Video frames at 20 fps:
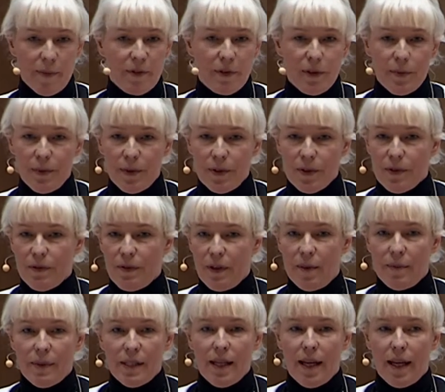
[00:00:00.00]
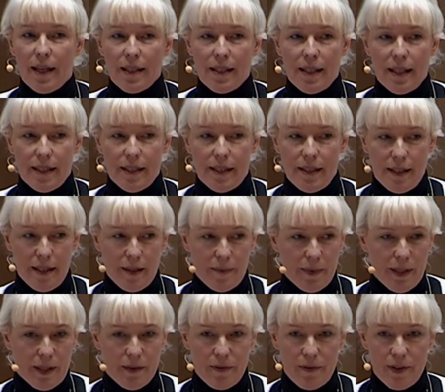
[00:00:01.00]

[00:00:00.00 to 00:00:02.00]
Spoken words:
of the most famous architects in Denmark,